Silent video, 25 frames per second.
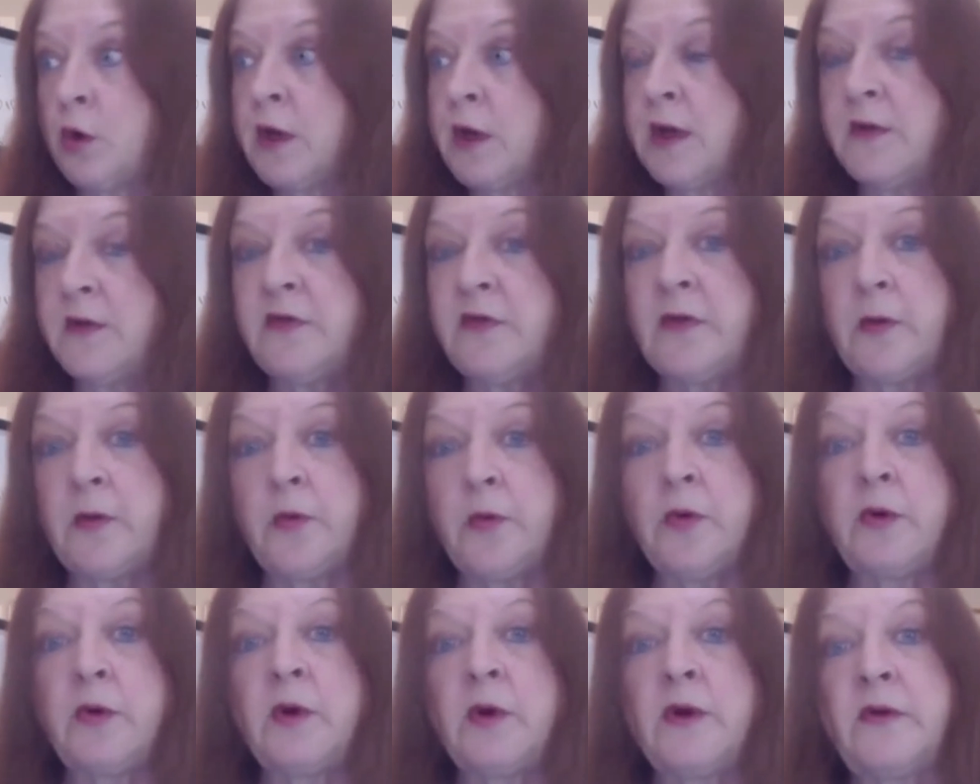There were
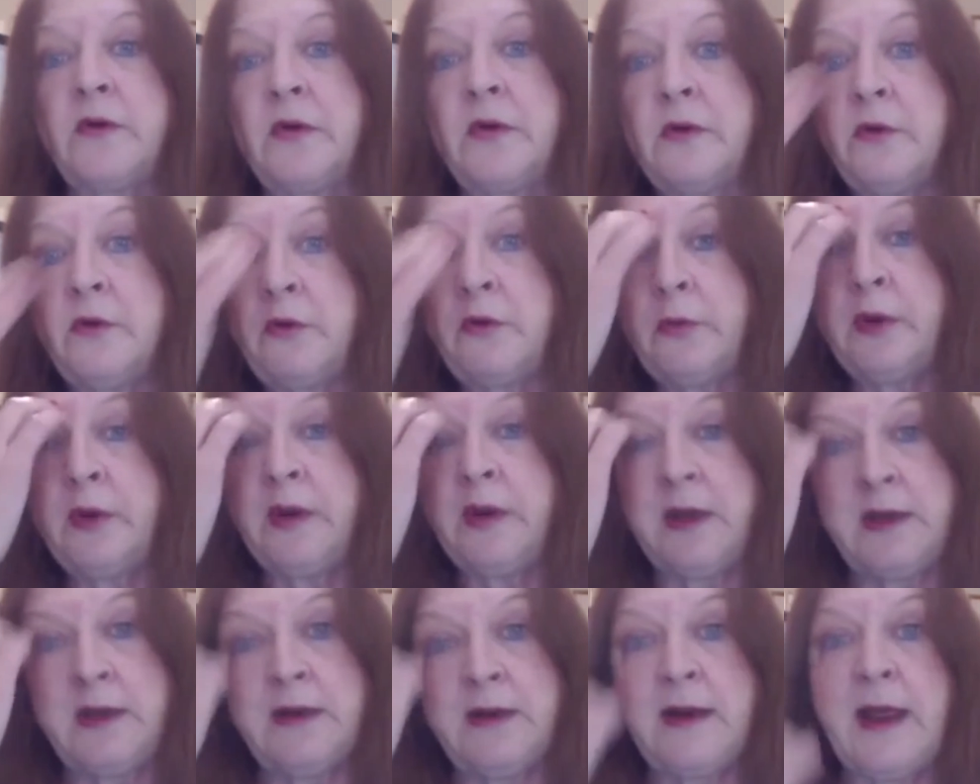kids that were
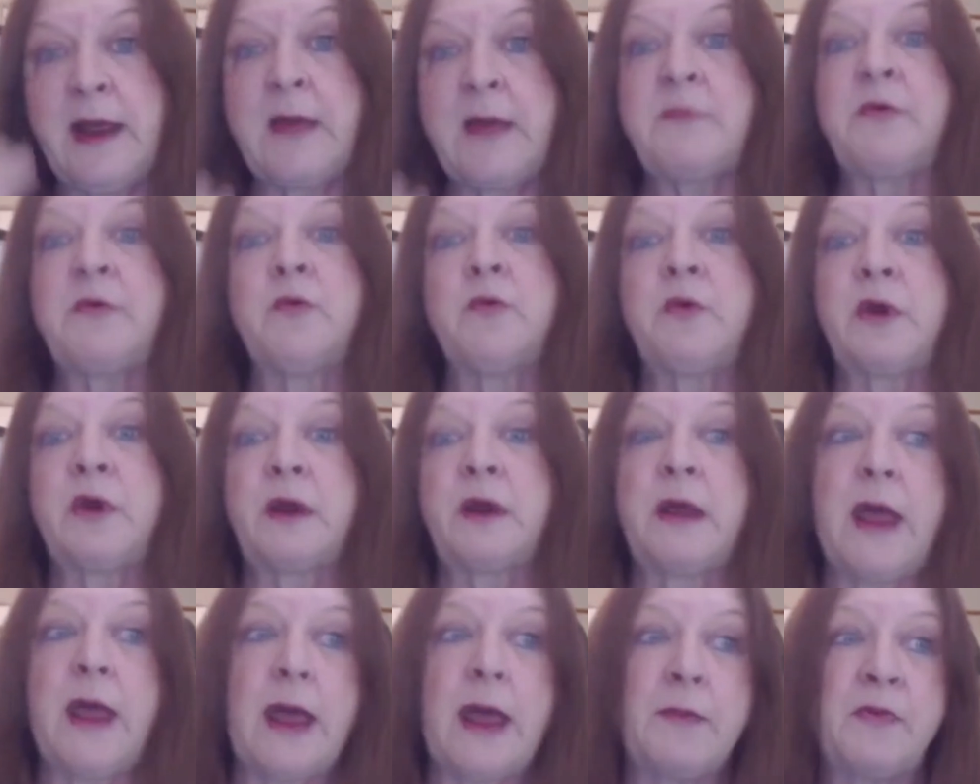continued to be
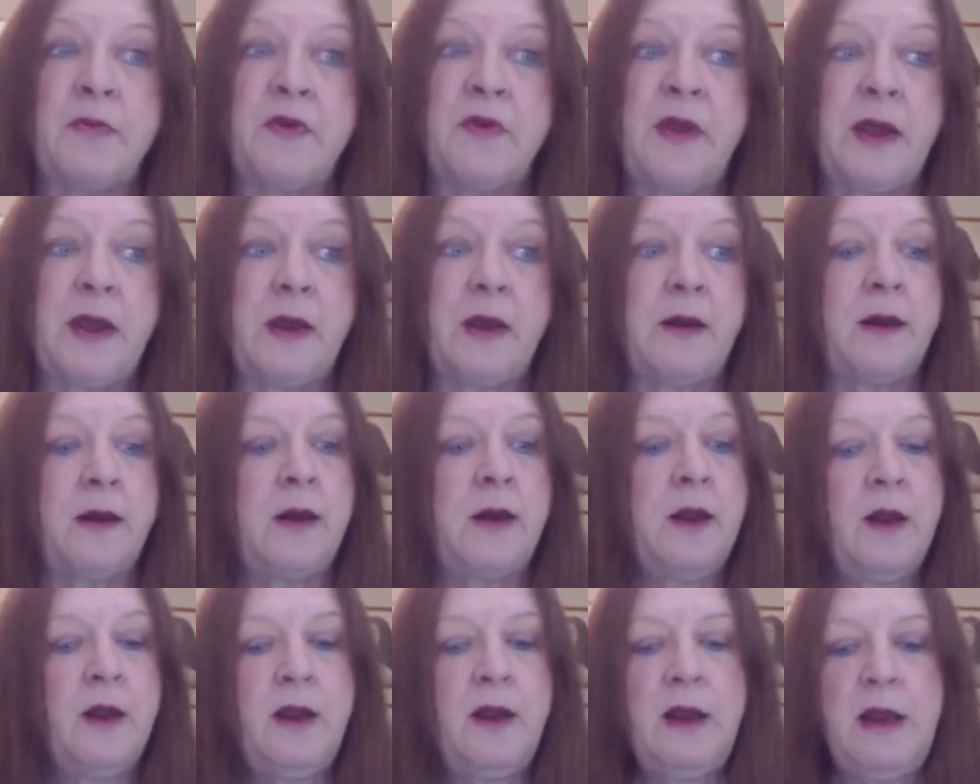kidnapped and
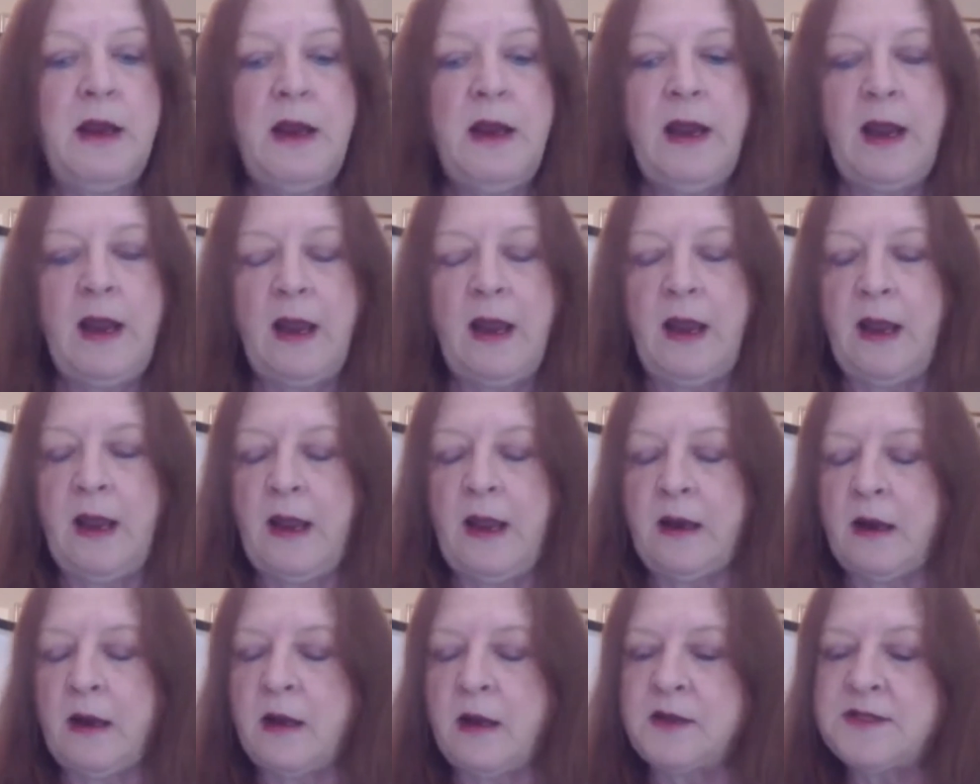decapitated.
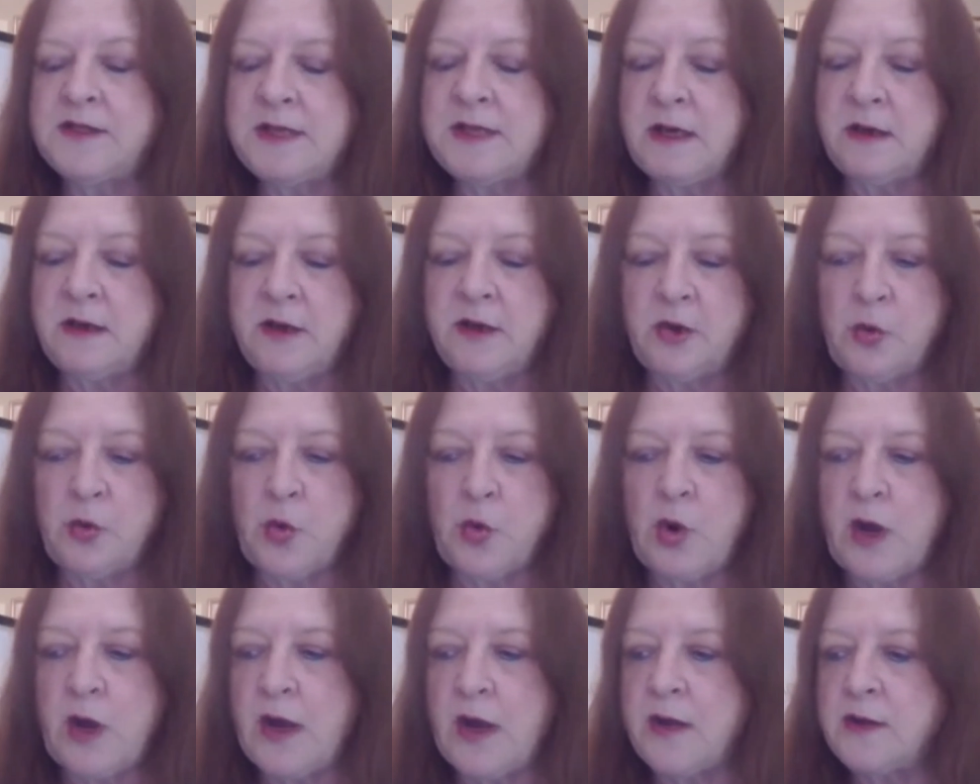And I'll
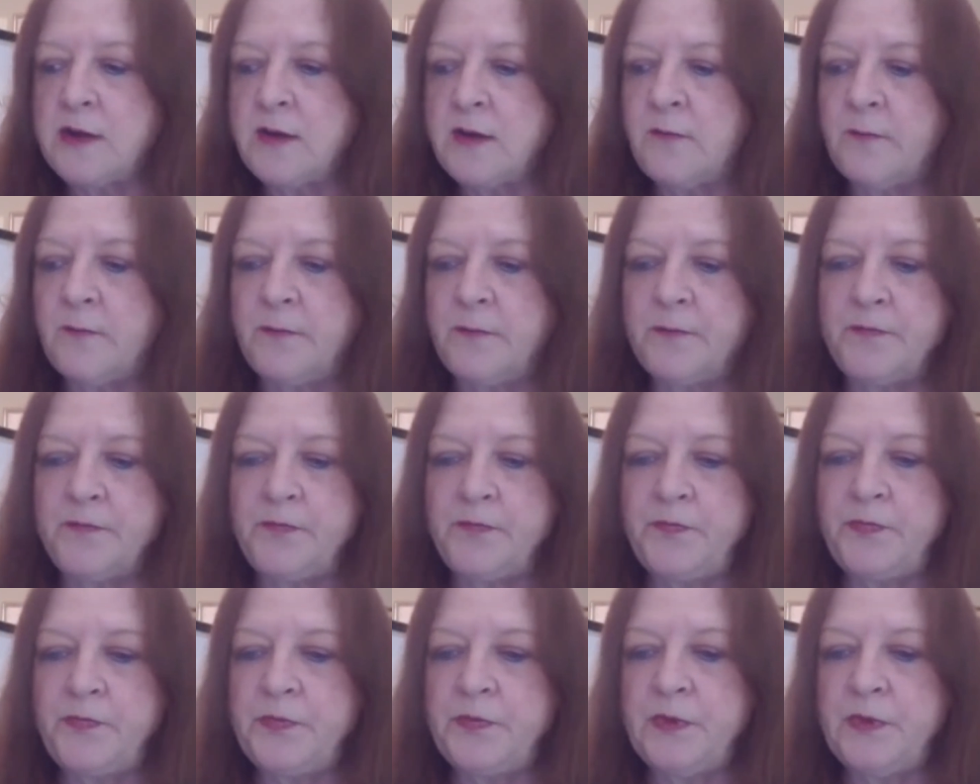tell you what,